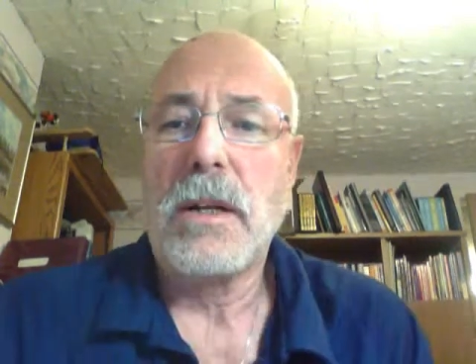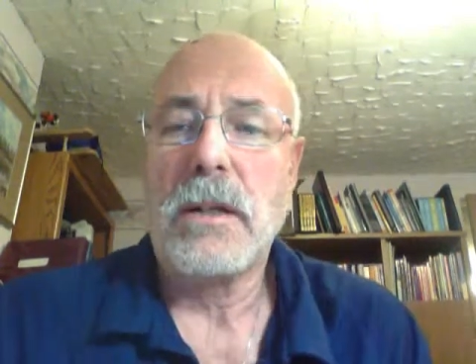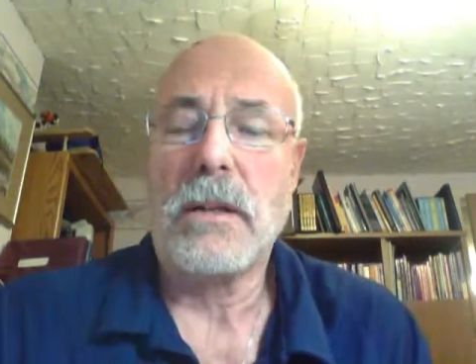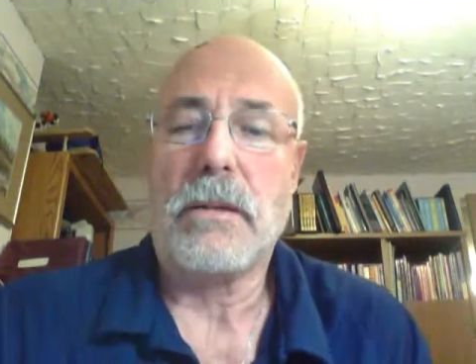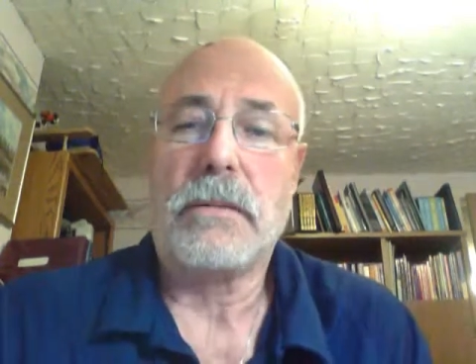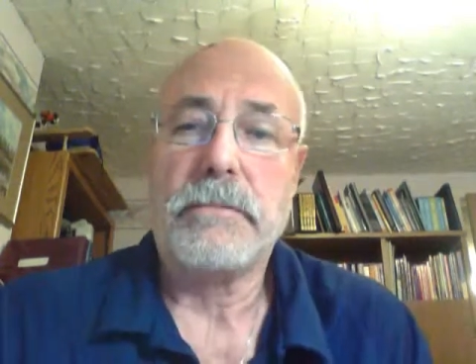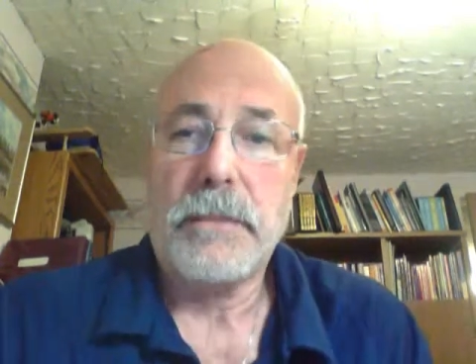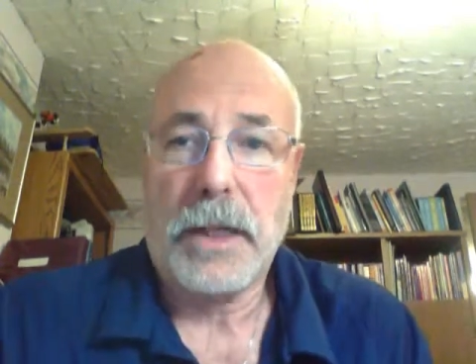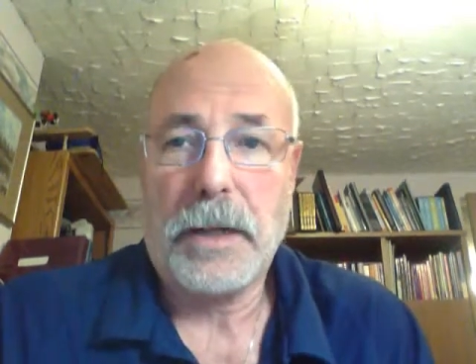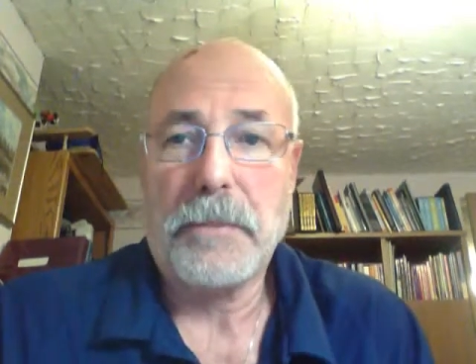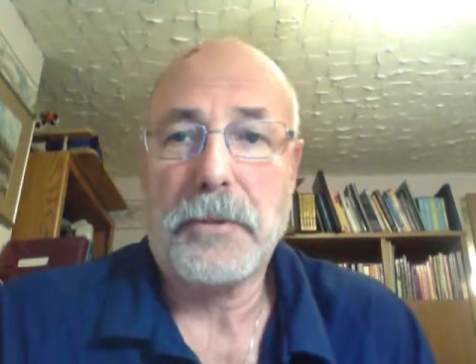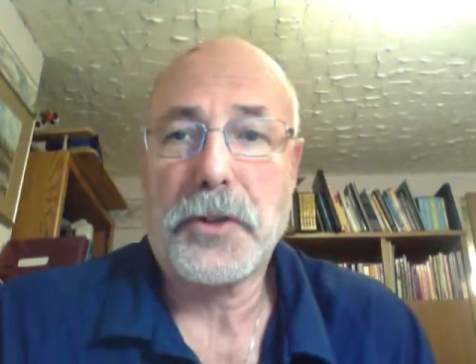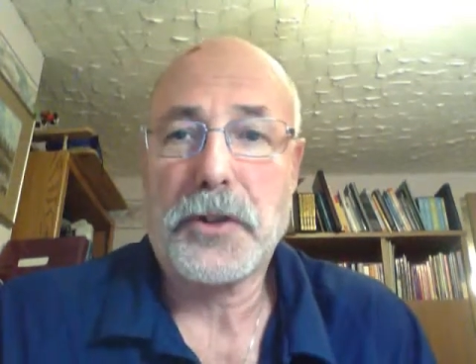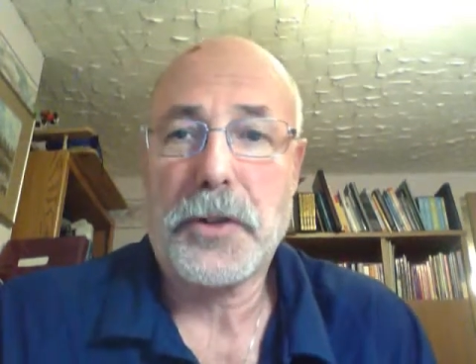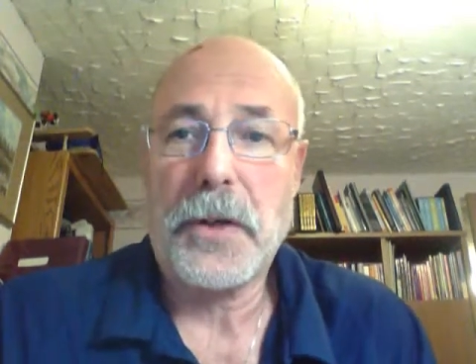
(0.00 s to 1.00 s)
No,
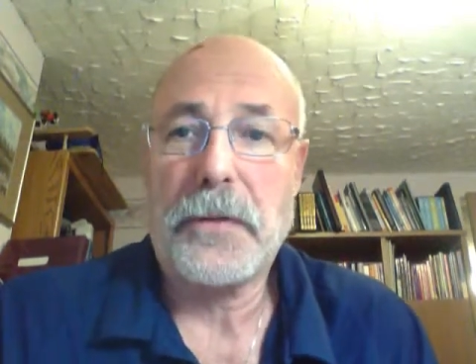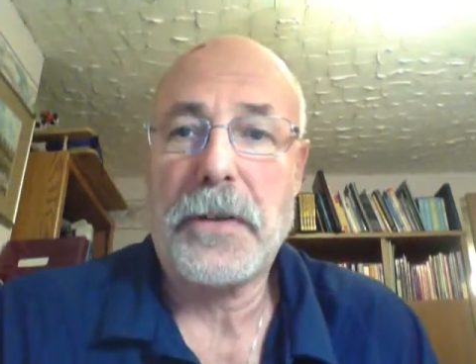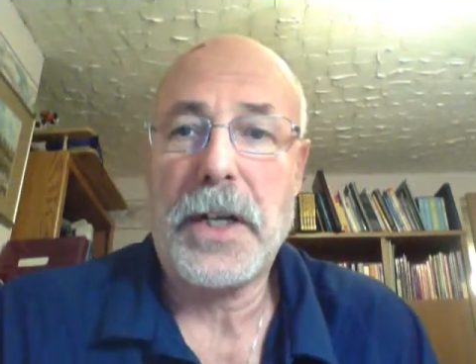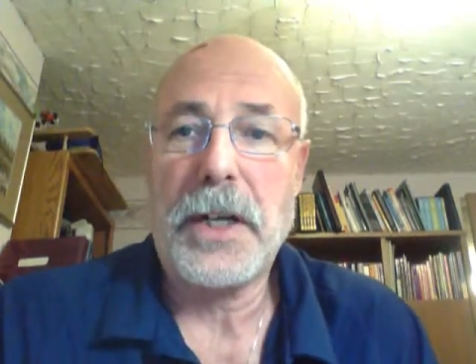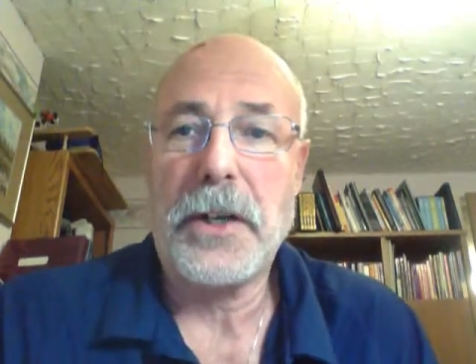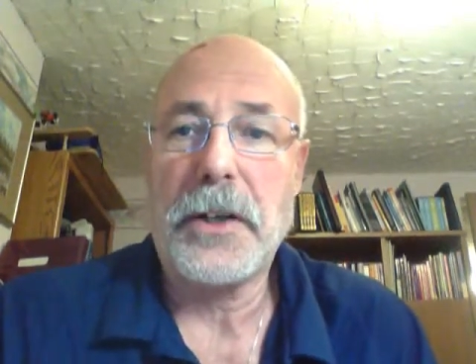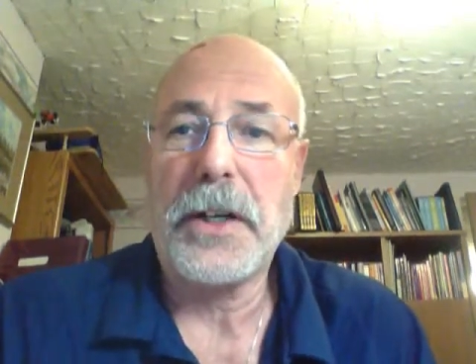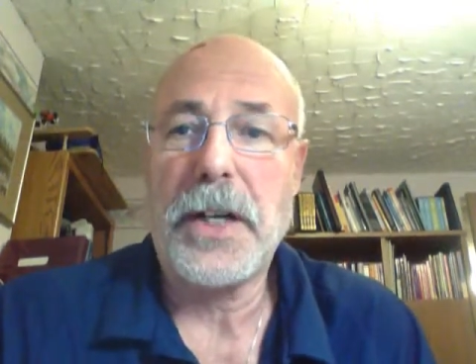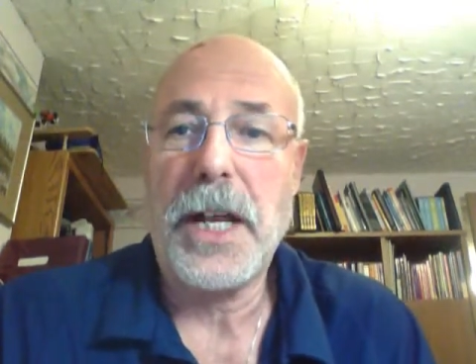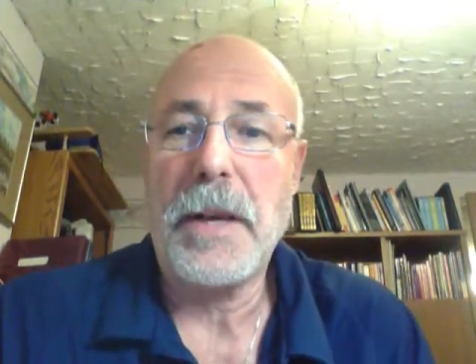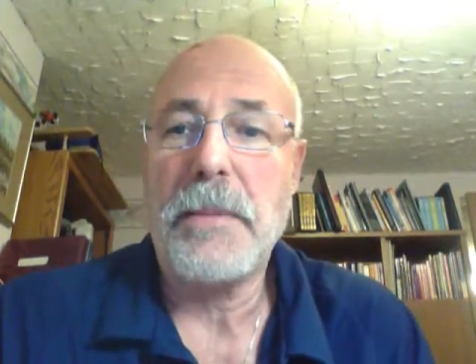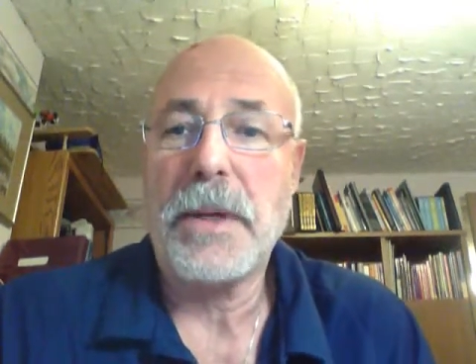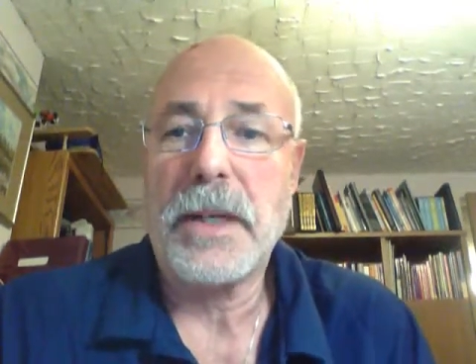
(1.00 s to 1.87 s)
I'm scruffy here today